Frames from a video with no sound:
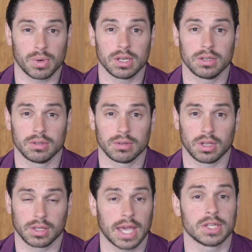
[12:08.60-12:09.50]
The one
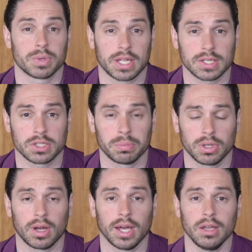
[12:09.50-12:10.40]
case where that doesn't
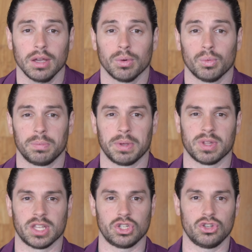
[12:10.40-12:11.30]
apply would be
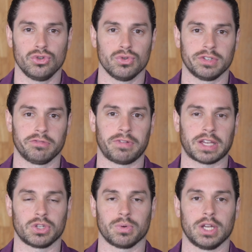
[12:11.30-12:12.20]
when there's huge
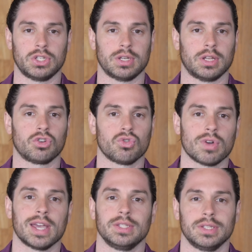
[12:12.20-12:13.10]
infatuation and
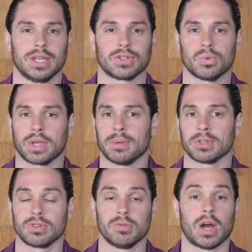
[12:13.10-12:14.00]
crazy sexual
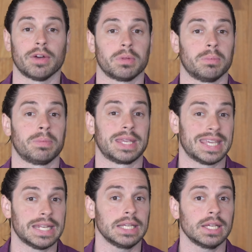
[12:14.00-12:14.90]
chemistry right from the
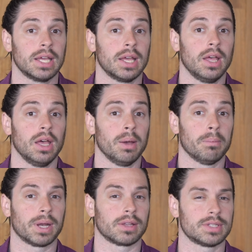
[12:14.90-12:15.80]
beginning.
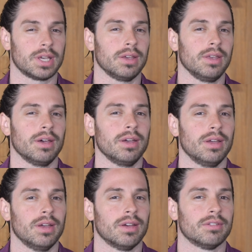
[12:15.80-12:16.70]
But I can tell you,
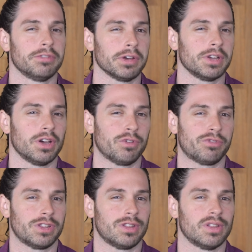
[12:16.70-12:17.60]
very
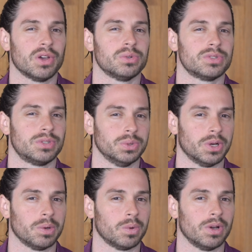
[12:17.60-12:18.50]
often those do
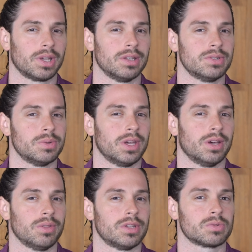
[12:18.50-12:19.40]
not work into the
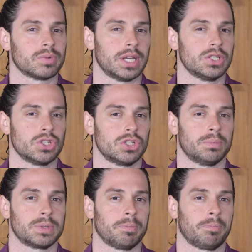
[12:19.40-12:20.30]
healthiest
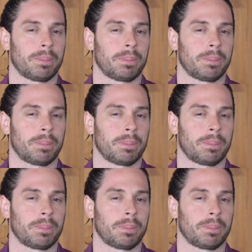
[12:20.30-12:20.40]
relationships.